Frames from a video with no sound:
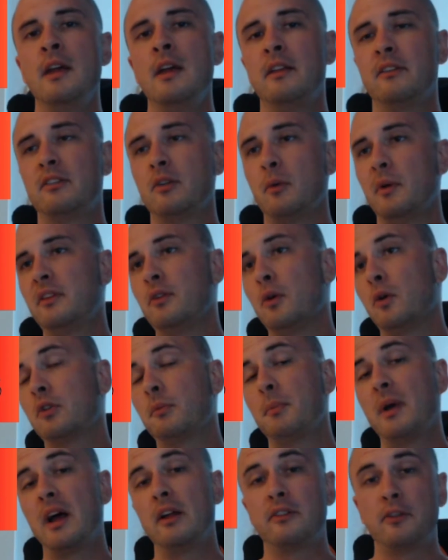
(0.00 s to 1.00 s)
So we talked
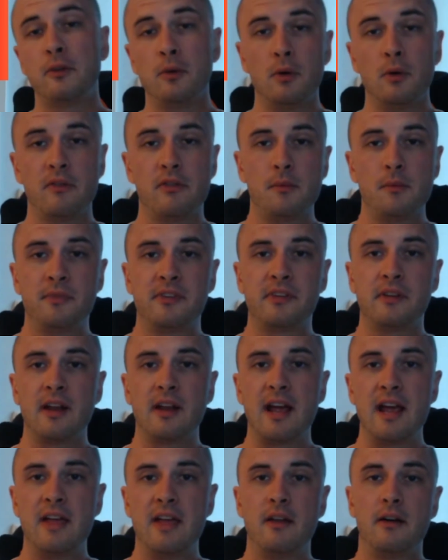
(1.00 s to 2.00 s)
about 2 of them
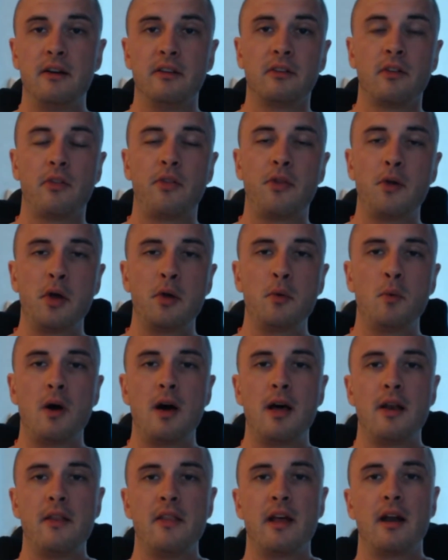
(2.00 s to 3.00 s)
today. There is a third
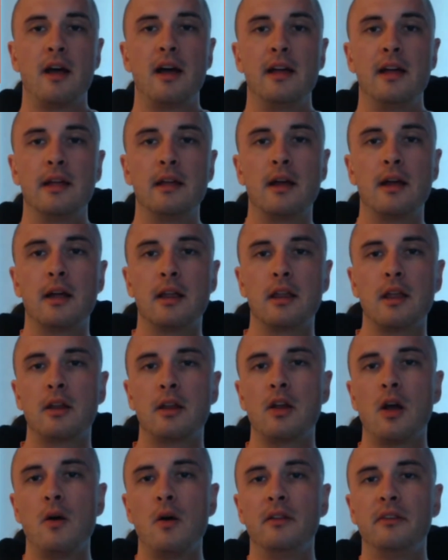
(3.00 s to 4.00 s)
one that I
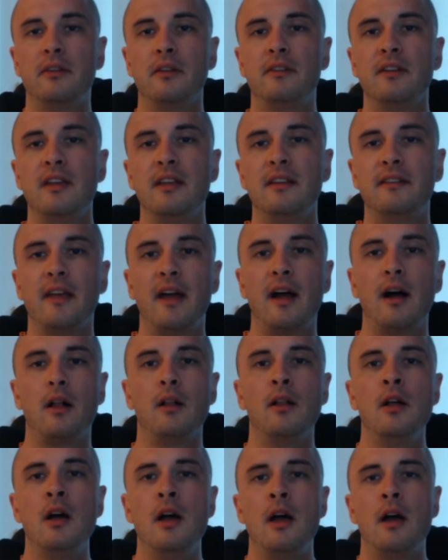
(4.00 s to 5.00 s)
go into
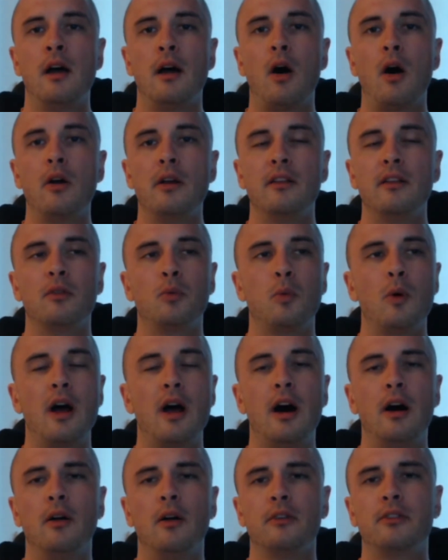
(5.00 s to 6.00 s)
detail on as
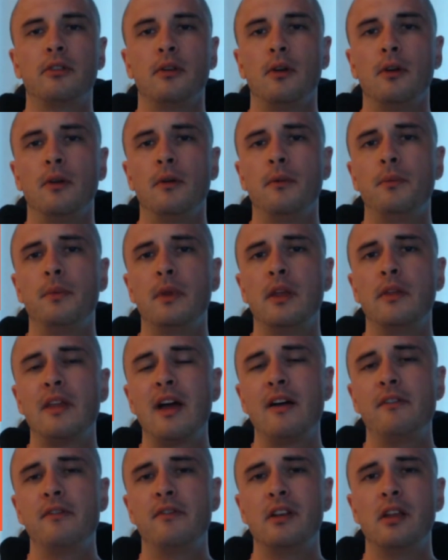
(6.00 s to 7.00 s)
well. So in
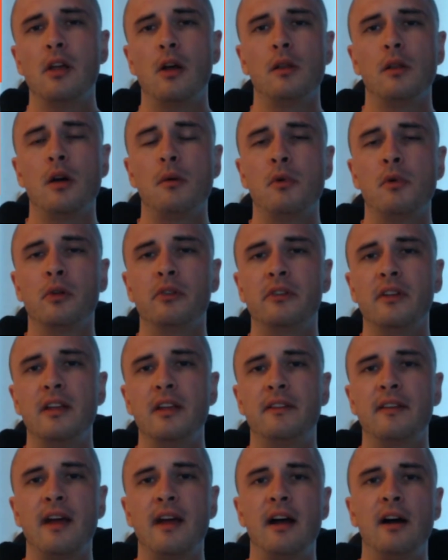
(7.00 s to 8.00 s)
that video, a lot more
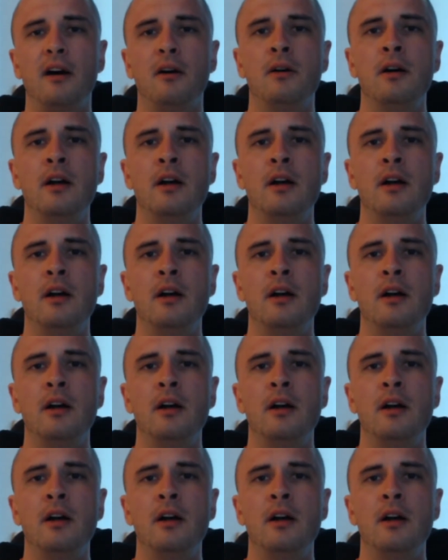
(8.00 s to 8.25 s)
detail.